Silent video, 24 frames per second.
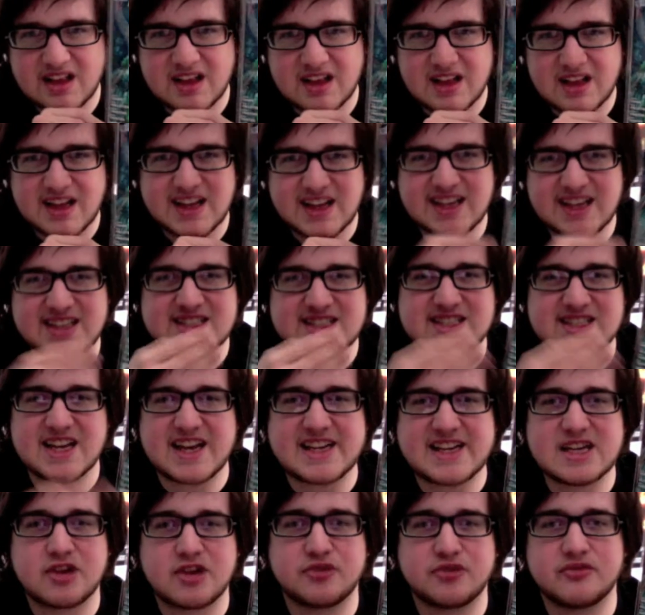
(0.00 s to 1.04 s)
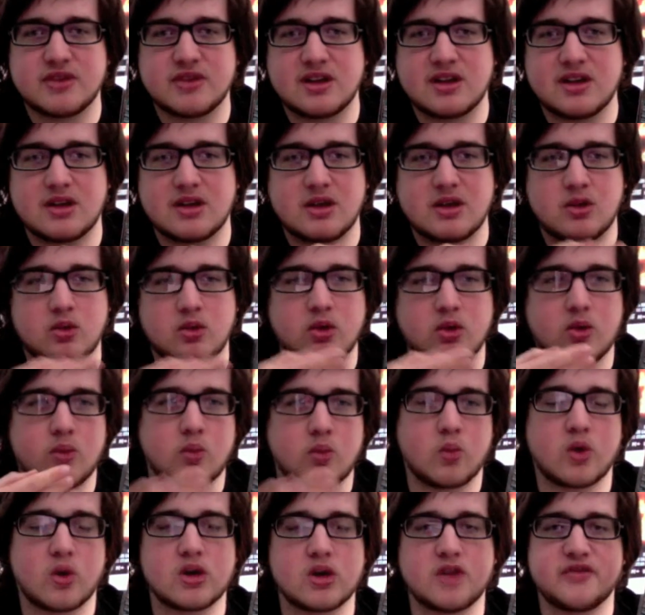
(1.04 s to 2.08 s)
his day of
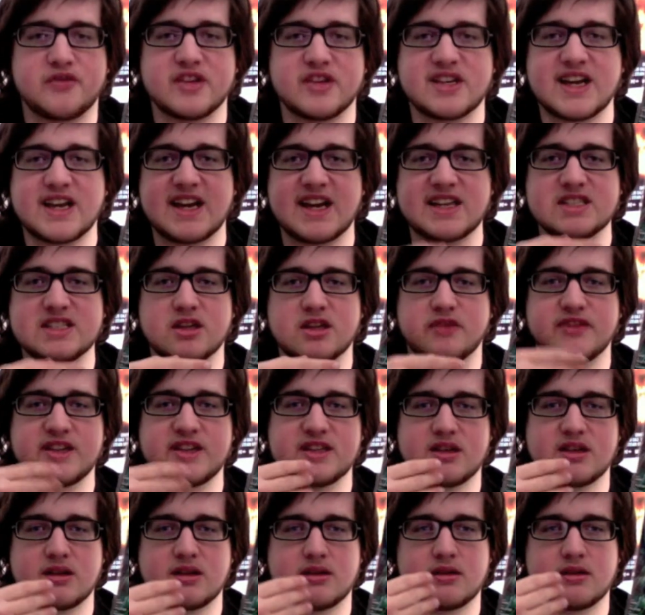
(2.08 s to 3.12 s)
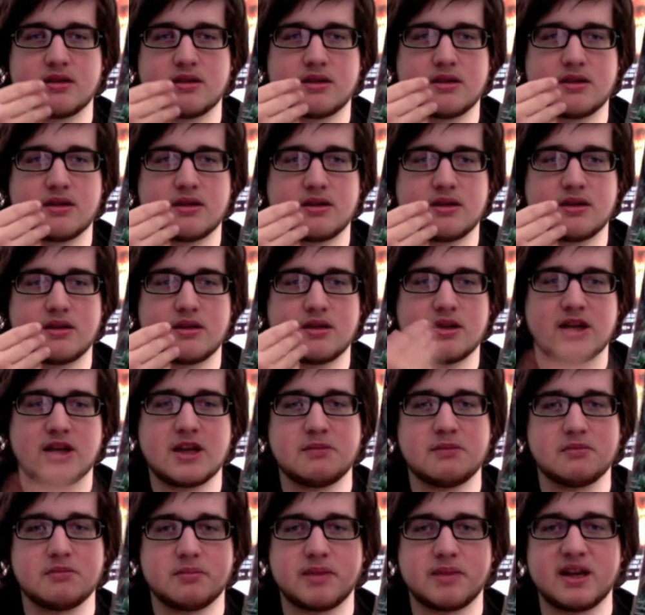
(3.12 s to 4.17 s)
one of the days of
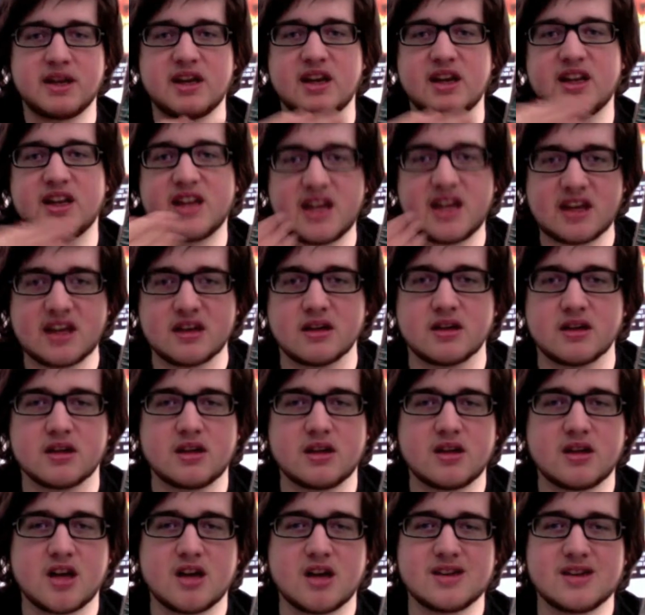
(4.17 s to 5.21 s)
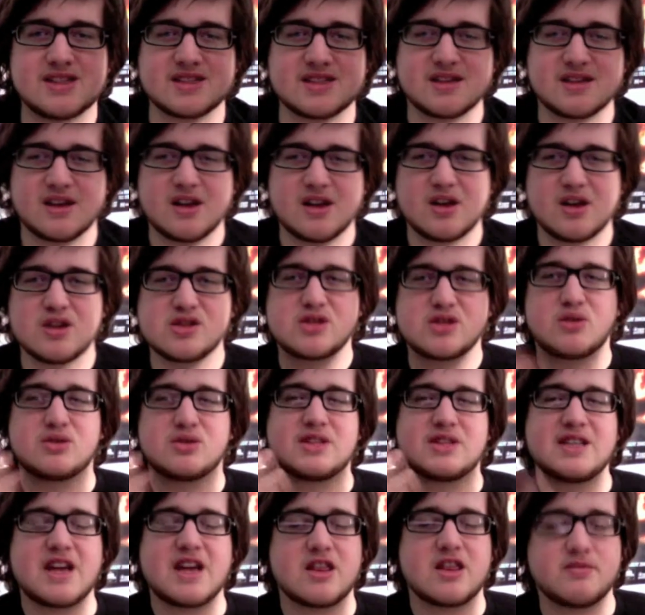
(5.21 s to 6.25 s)
him being king. He's
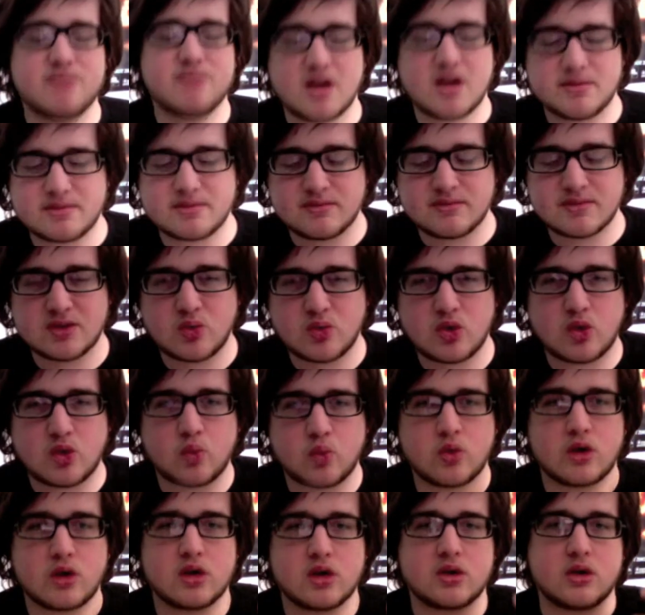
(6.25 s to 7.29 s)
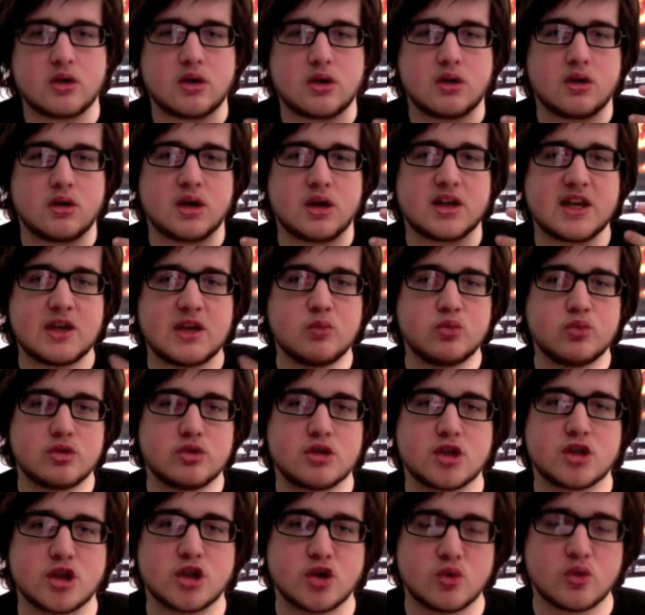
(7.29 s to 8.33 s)
sorting out the problems, or what a king would
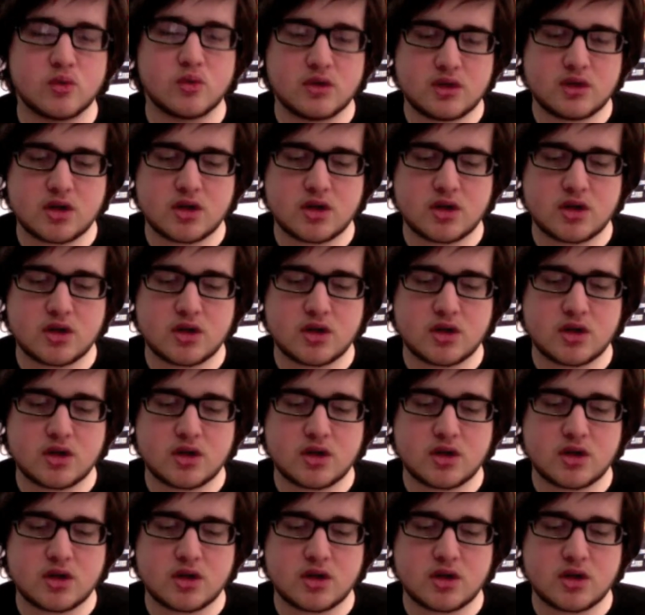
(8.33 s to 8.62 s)
do.